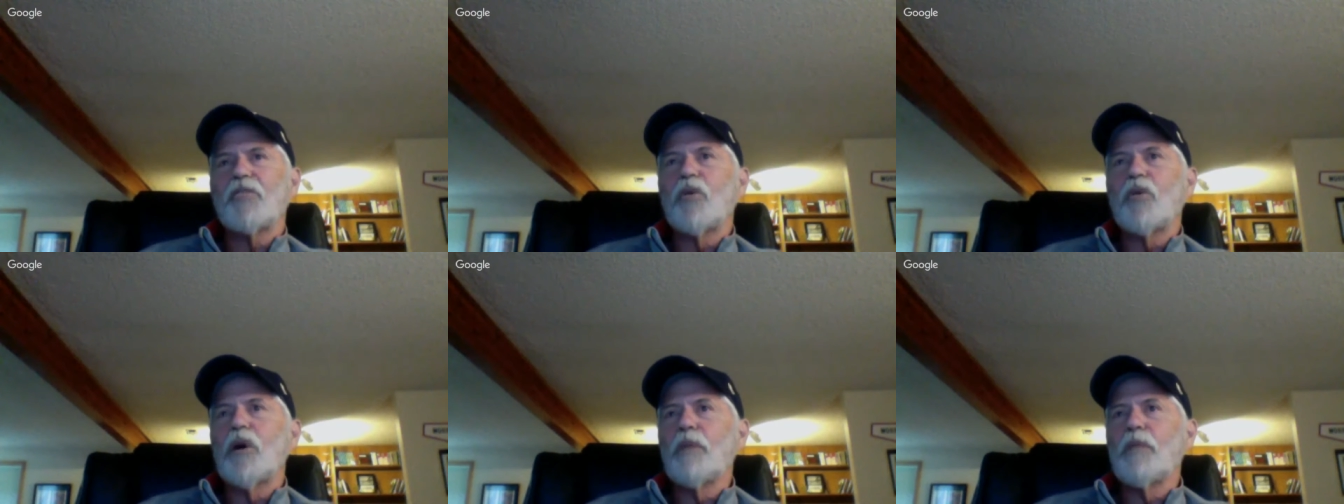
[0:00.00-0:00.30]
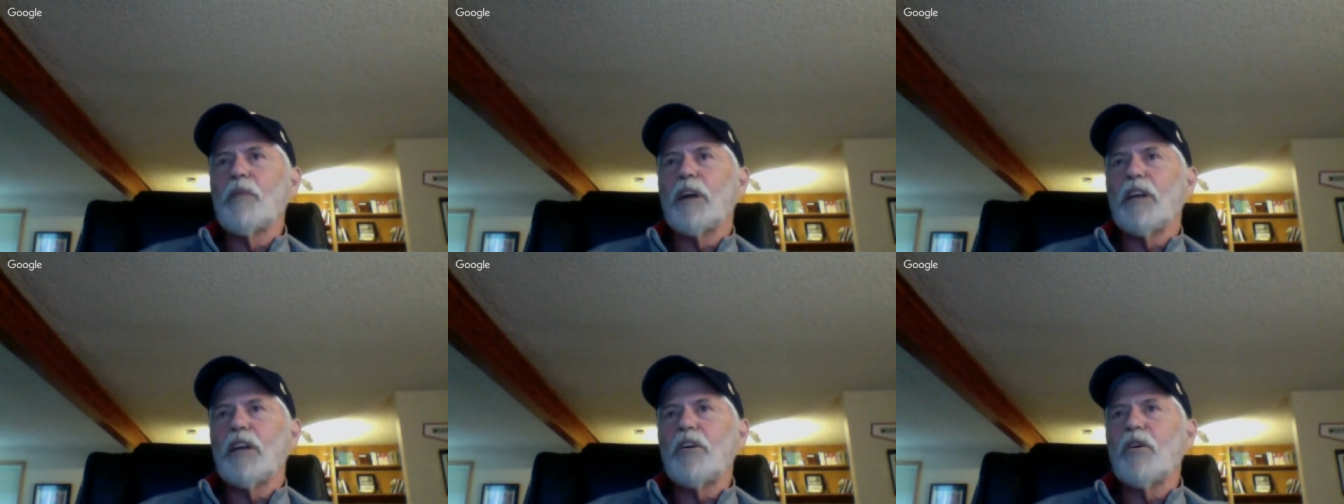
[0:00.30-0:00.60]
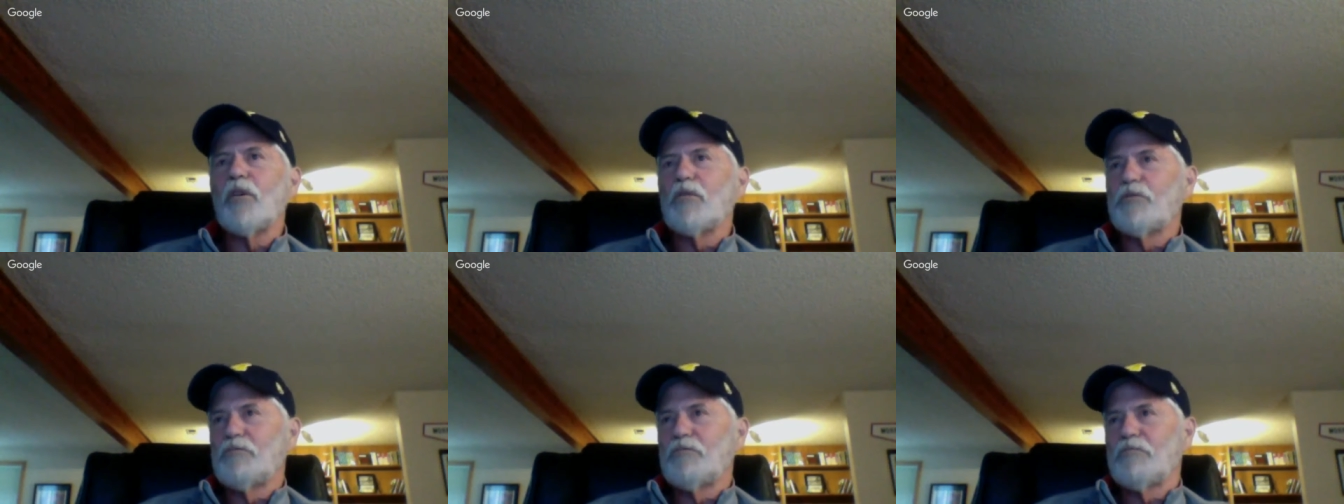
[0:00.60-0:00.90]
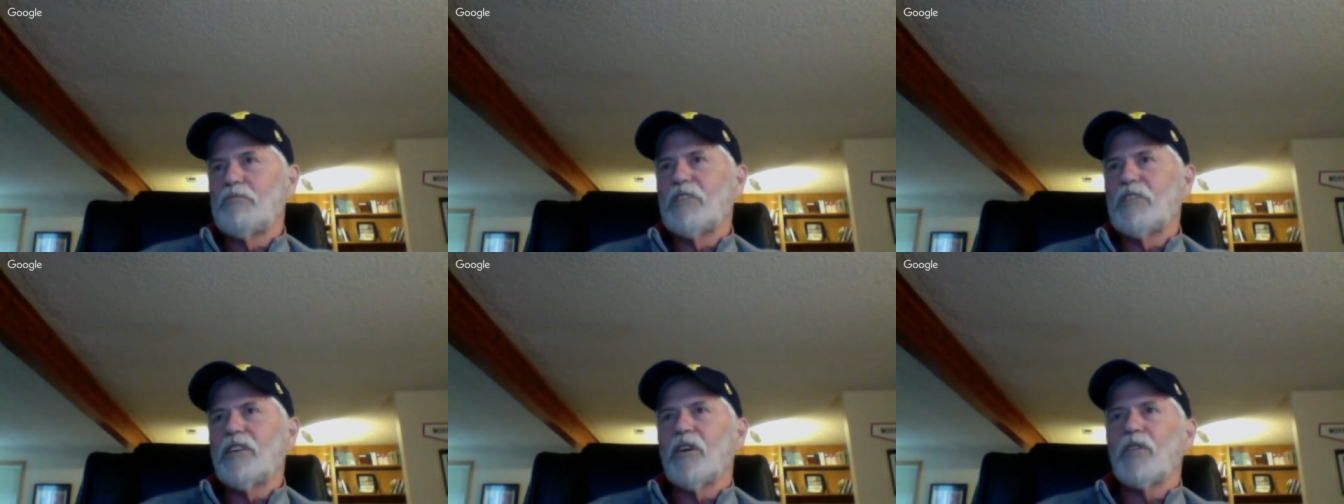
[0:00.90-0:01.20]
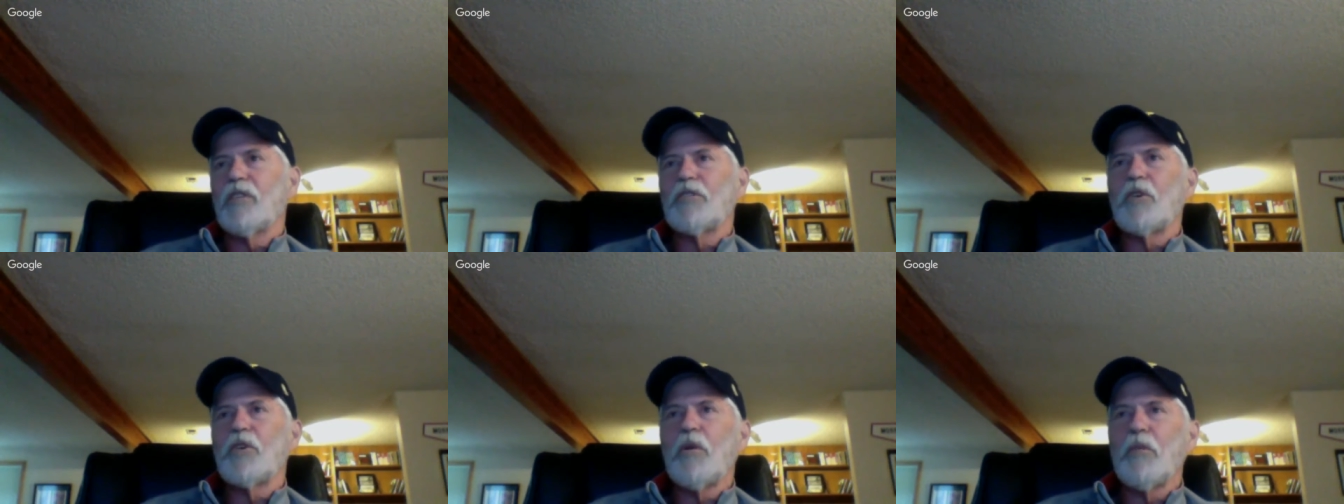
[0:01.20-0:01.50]
women who,
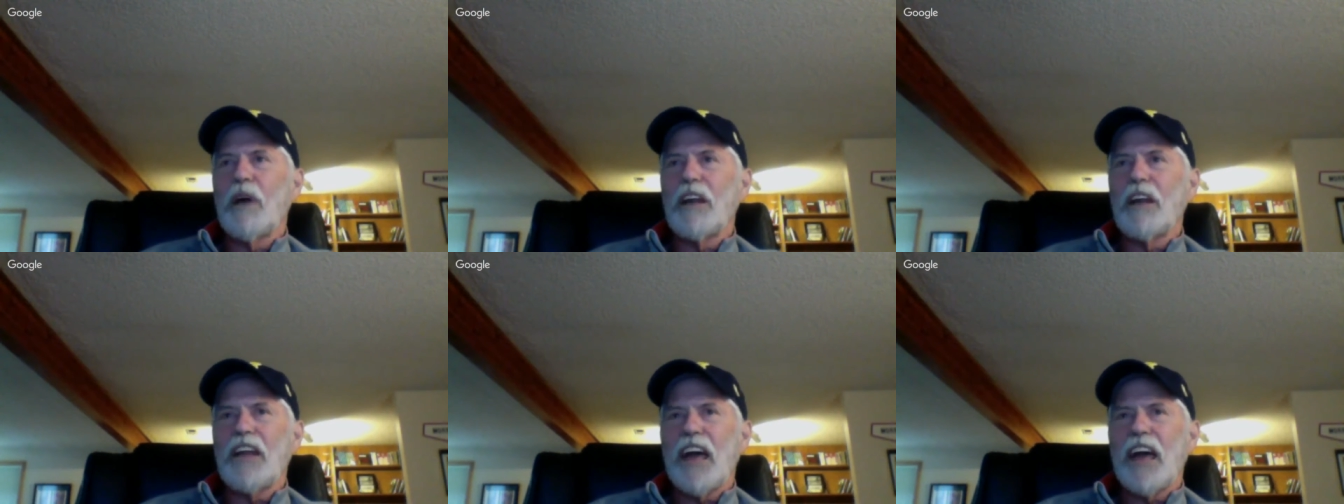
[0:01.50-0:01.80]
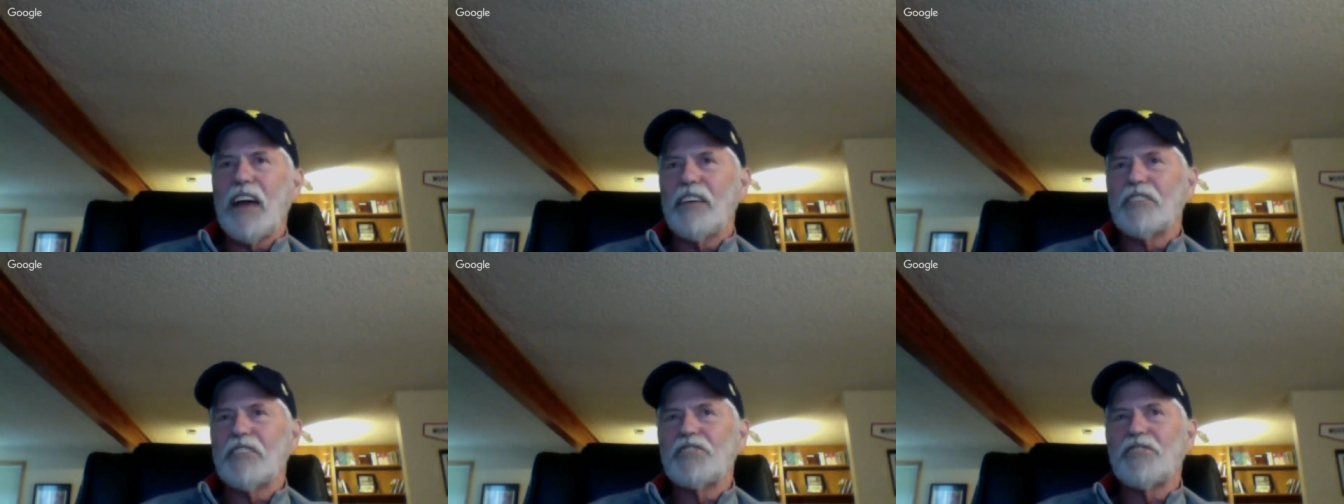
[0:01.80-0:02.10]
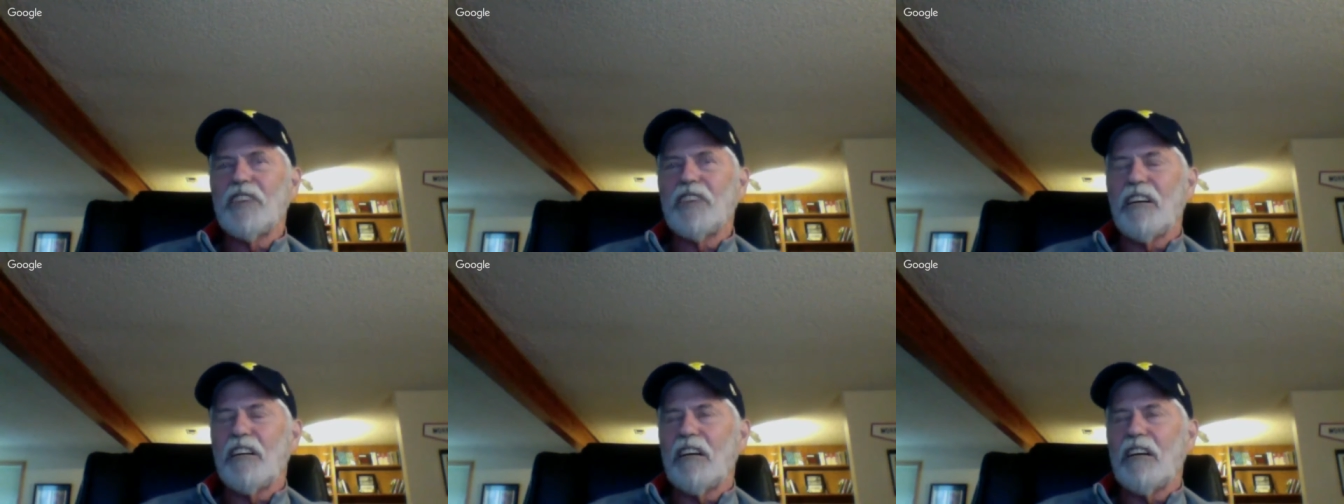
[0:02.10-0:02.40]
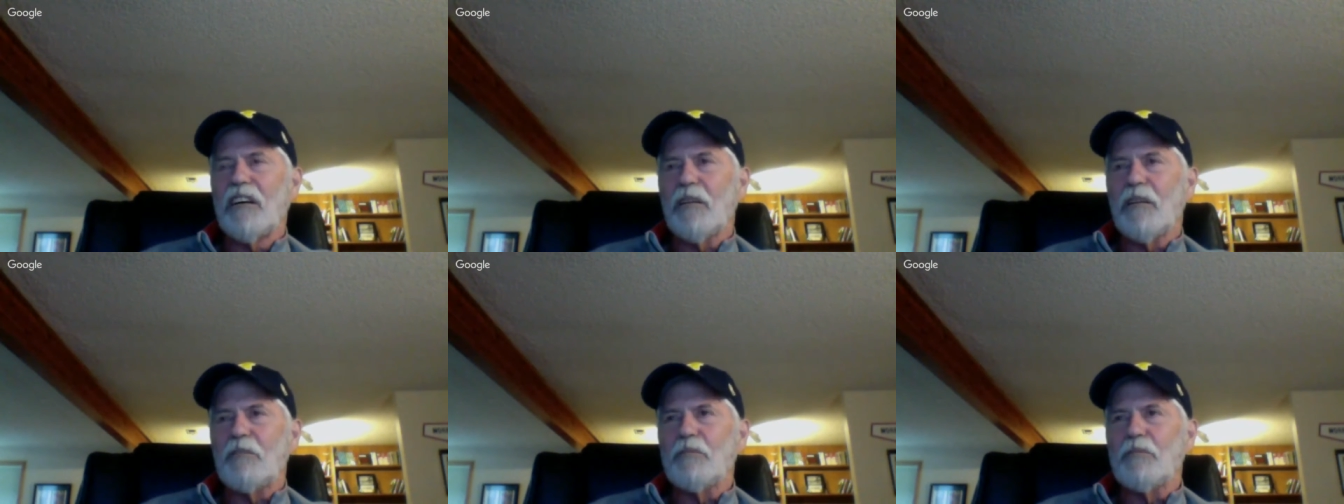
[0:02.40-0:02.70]
told my dad to shut up.